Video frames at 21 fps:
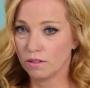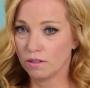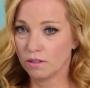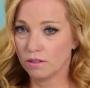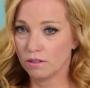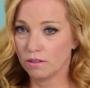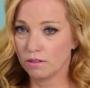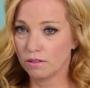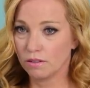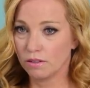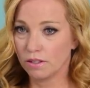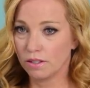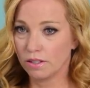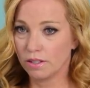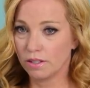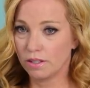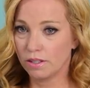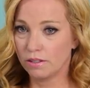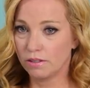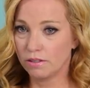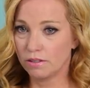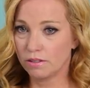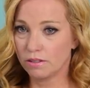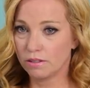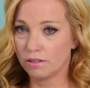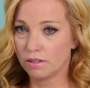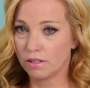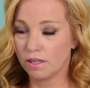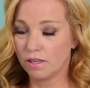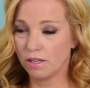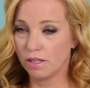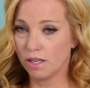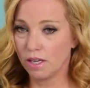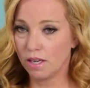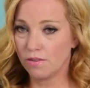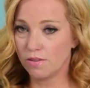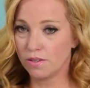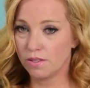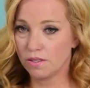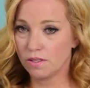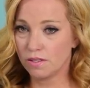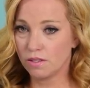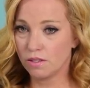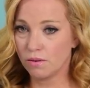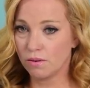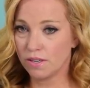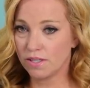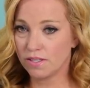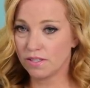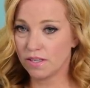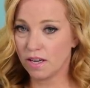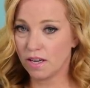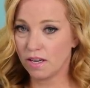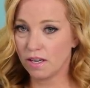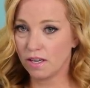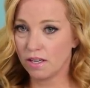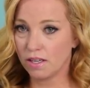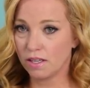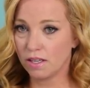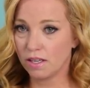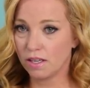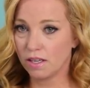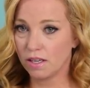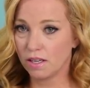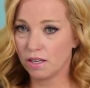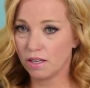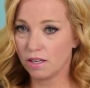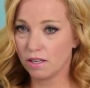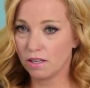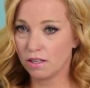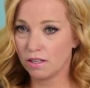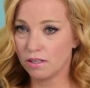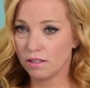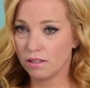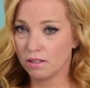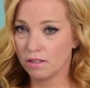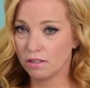All right, and again, this is USA and Canada.